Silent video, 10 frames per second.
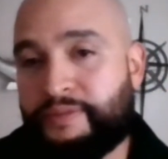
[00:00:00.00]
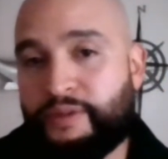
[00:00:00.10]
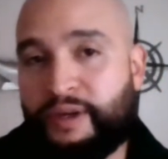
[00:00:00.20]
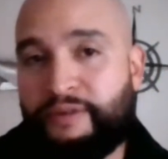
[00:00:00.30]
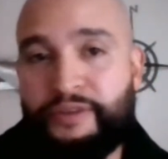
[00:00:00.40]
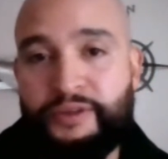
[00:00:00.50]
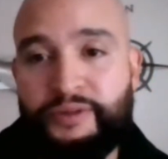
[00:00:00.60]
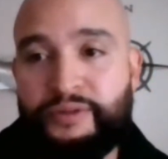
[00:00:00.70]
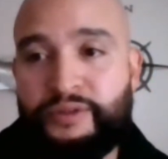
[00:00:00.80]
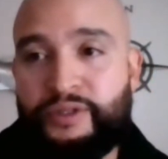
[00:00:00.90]
The
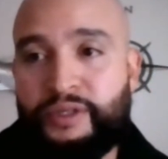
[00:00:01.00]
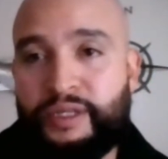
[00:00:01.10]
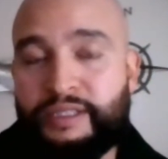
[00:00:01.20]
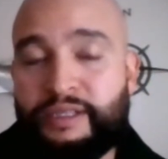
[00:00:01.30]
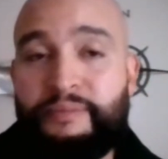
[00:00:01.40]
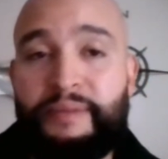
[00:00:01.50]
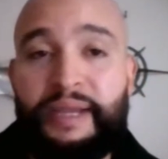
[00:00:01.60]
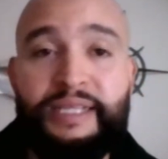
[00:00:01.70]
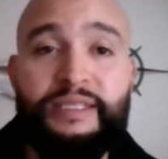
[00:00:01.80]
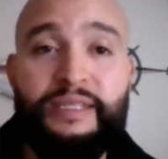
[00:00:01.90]
refuge is an
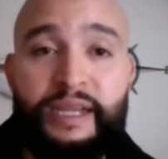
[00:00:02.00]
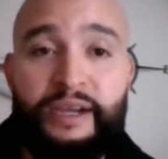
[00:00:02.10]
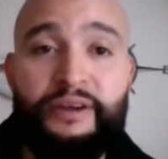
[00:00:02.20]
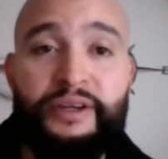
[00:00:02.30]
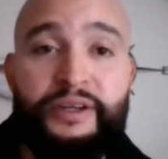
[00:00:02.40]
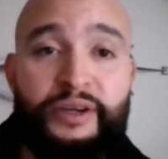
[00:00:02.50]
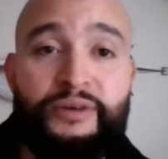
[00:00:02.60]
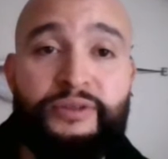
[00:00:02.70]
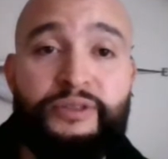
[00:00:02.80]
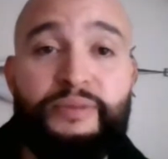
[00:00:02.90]
amazing area to
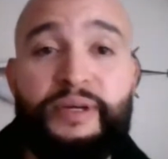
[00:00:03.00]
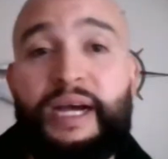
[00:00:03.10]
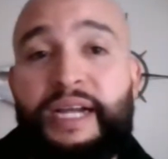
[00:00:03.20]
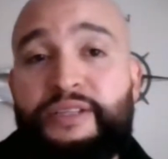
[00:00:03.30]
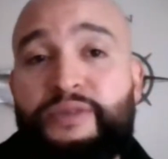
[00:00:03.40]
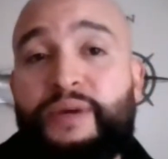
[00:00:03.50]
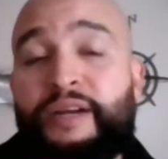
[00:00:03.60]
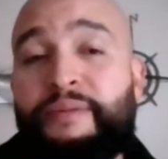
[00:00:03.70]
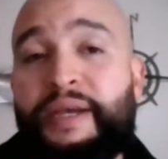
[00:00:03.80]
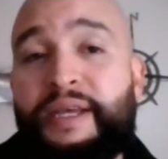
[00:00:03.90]
go to, but I do
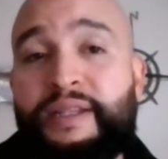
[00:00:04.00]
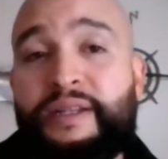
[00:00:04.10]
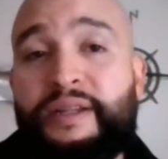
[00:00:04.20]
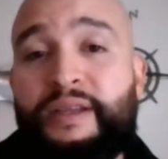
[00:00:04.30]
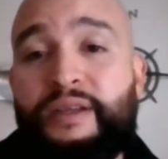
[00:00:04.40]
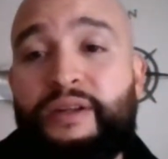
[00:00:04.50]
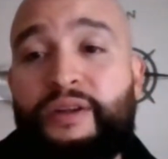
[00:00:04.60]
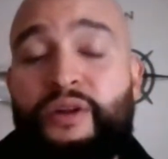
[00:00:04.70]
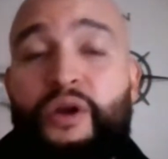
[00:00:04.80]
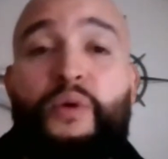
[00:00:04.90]
recommend
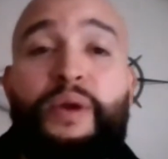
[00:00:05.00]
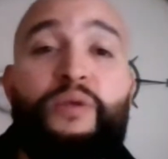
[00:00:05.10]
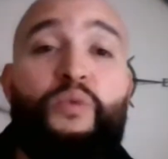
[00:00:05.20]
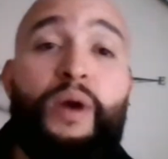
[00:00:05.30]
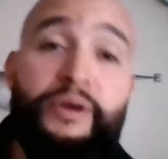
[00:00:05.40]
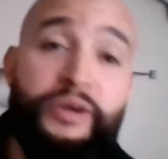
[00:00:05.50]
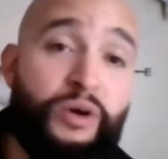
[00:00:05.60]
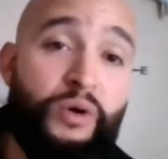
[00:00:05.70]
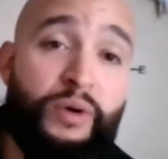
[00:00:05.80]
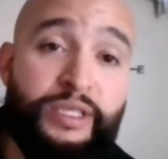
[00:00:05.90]
knowing where you're
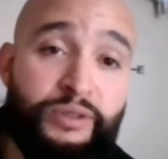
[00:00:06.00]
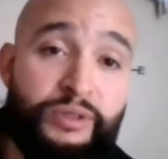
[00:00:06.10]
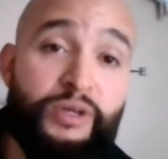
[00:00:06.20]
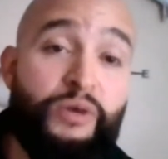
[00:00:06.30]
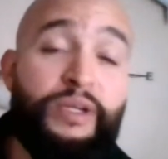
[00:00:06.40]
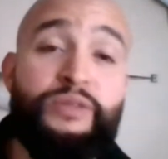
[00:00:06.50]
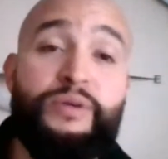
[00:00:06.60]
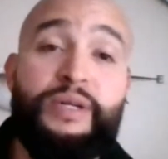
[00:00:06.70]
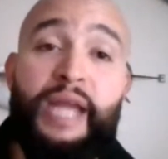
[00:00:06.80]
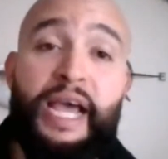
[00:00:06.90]
going to. You're going
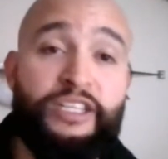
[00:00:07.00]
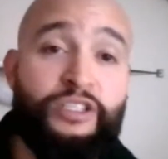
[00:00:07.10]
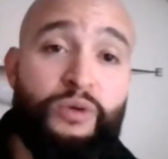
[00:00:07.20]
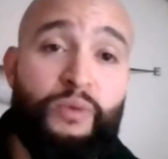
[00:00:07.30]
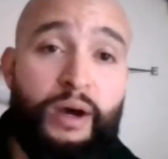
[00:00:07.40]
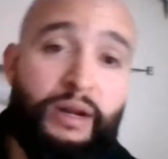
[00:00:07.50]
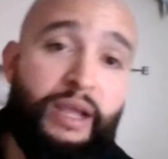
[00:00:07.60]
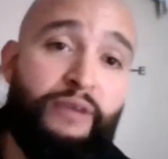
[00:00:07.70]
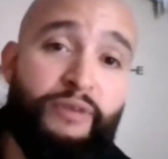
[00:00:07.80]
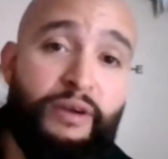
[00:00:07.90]
to a national
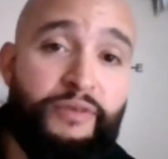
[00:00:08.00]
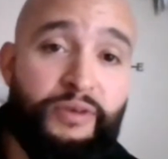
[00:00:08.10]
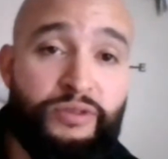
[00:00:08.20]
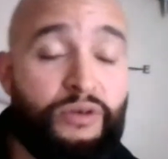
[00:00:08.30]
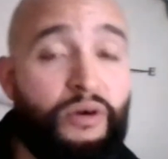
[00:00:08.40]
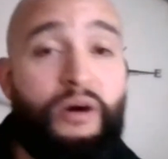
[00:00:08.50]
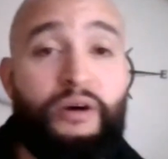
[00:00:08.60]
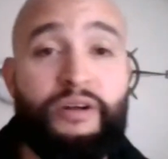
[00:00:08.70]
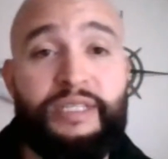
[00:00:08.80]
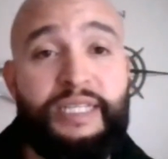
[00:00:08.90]
wildlife refuge. There
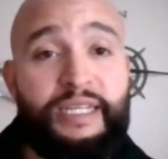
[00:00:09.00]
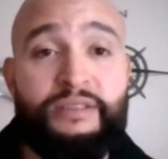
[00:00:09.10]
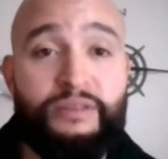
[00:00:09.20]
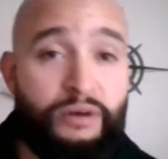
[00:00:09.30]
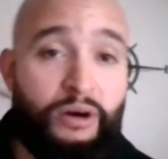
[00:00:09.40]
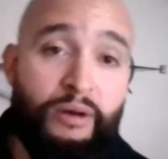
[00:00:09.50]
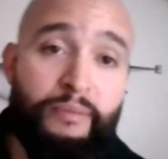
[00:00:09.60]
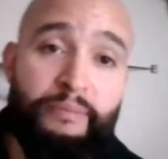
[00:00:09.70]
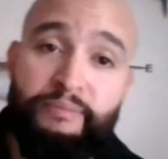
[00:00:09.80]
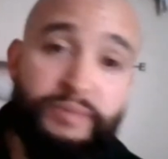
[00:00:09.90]
are ticks, there
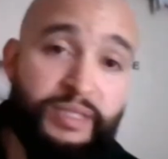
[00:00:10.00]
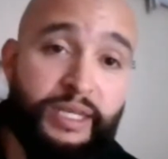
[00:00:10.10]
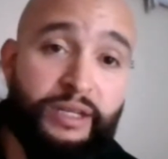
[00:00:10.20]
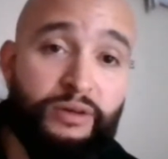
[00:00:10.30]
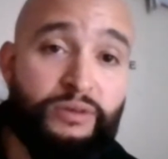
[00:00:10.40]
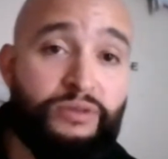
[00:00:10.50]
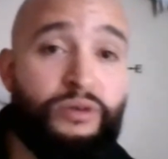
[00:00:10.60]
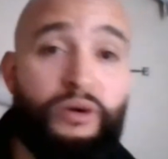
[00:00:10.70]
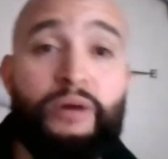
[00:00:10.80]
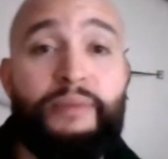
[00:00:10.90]
are mosquitoes,
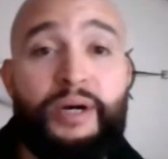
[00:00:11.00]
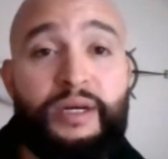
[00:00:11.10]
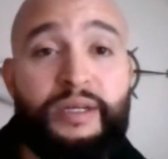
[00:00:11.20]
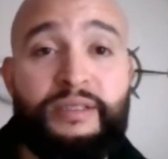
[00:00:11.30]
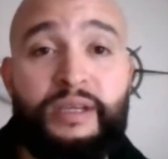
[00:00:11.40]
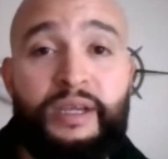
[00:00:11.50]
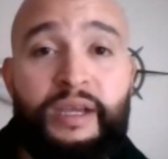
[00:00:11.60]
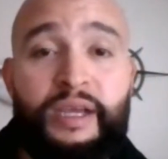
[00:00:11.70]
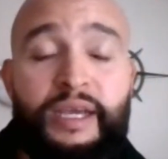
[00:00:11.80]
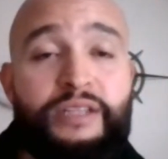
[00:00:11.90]
there are bugs.
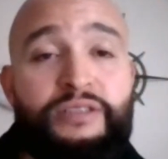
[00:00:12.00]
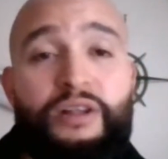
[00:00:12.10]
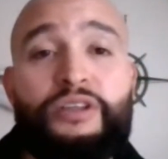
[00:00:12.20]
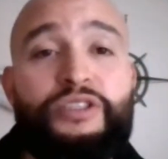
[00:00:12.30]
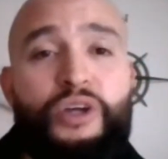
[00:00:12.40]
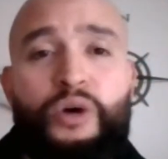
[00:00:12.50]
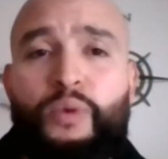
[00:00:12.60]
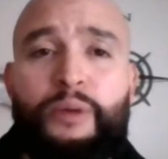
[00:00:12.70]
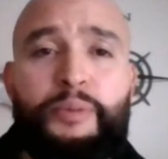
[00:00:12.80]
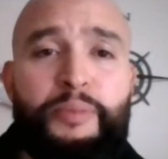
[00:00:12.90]
And as long as you go
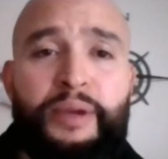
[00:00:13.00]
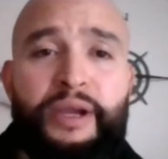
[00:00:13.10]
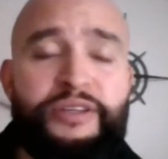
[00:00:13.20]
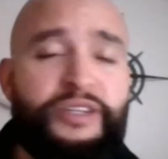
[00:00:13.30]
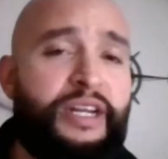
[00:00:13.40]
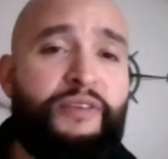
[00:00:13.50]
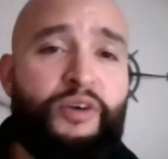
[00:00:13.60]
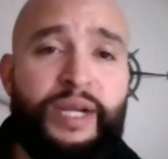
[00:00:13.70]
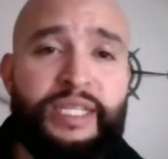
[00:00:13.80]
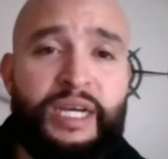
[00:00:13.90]
well prepared, you're going to have a
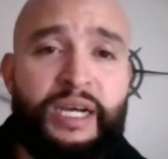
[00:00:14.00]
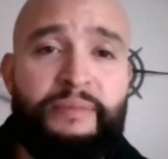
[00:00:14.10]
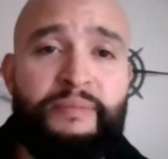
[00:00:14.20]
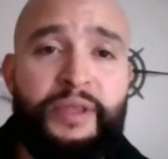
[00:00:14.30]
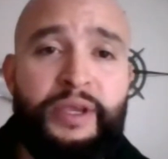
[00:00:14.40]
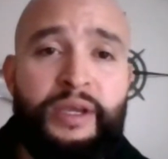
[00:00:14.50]
great time.